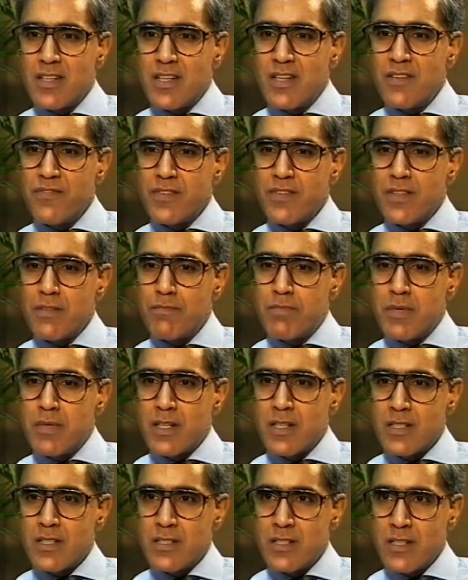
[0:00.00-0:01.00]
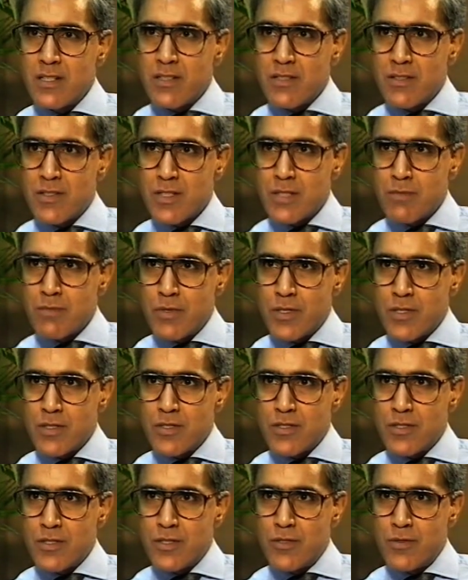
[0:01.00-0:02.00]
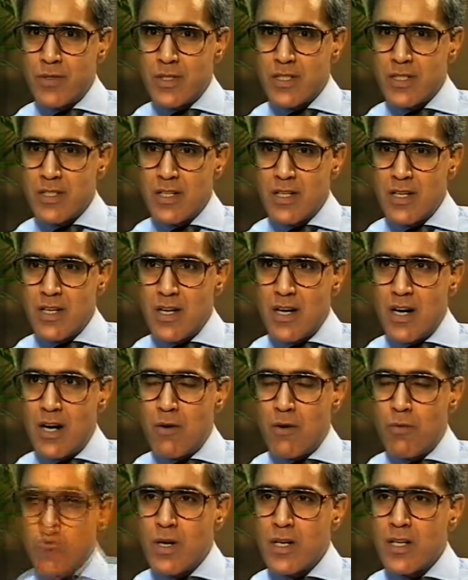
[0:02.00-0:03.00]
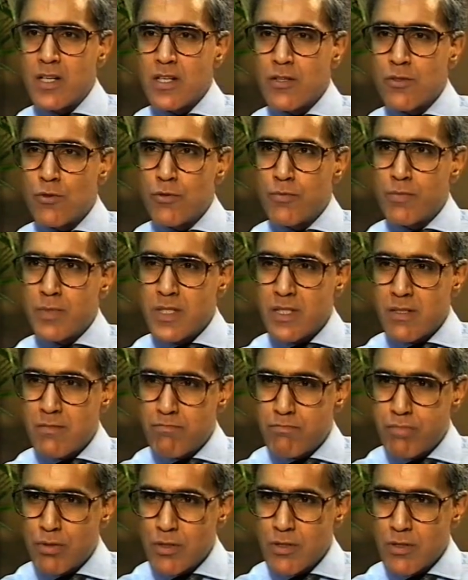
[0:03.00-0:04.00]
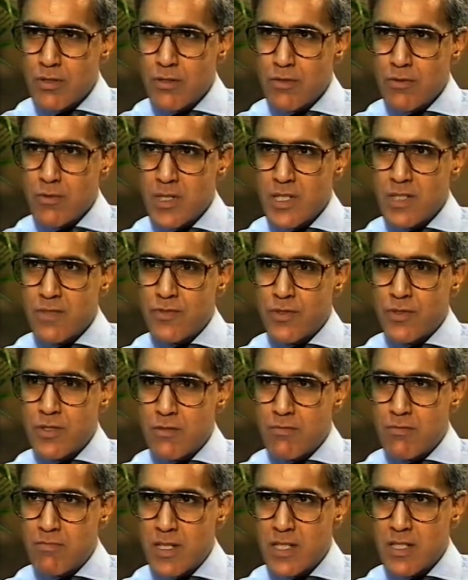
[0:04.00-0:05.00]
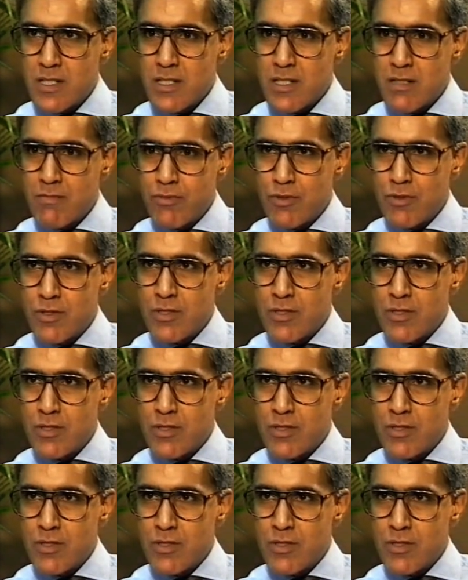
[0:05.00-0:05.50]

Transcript: If the Pakistani response to you is a working group is important to us for domestic